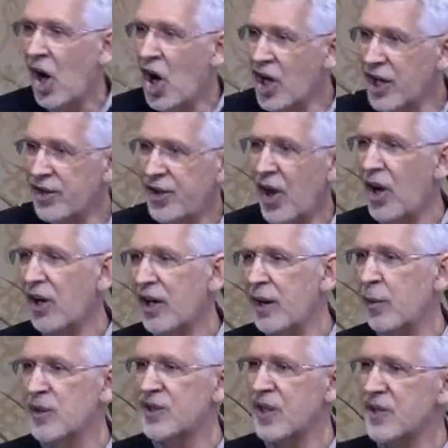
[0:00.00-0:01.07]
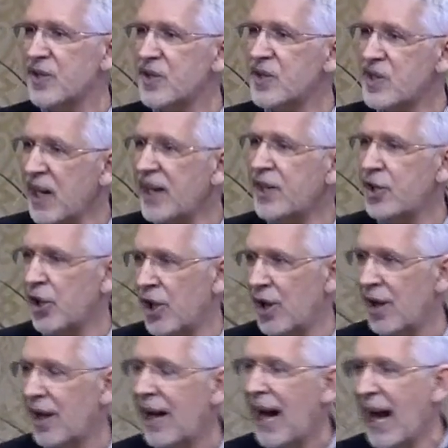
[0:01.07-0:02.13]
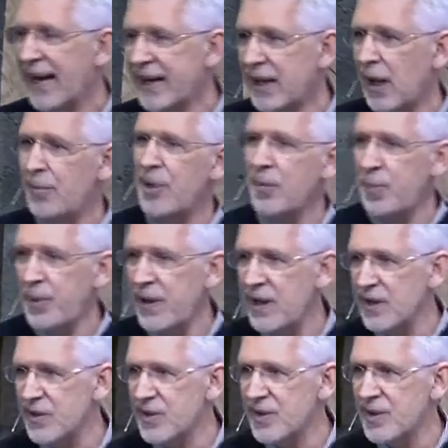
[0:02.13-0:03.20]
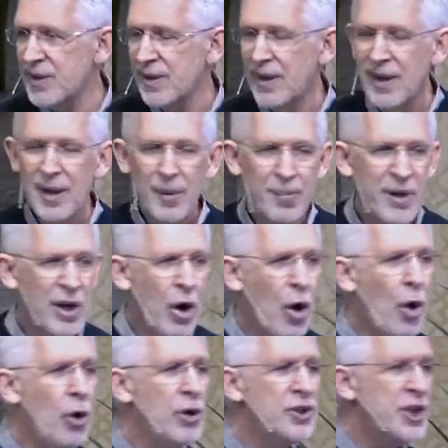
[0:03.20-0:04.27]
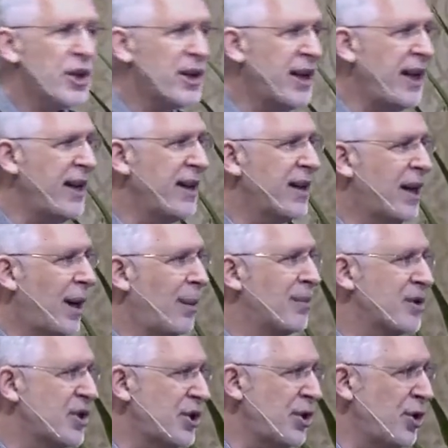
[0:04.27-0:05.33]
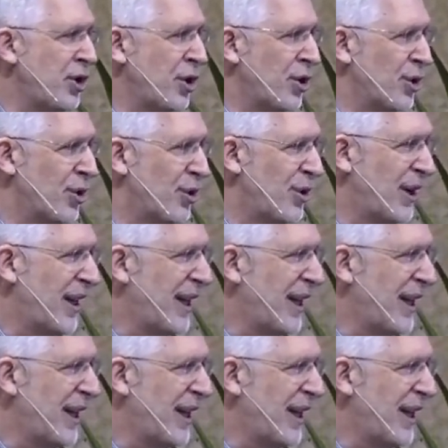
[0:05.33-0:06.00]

on a donkey was a signal I come in peace. Behold, your king comes to you.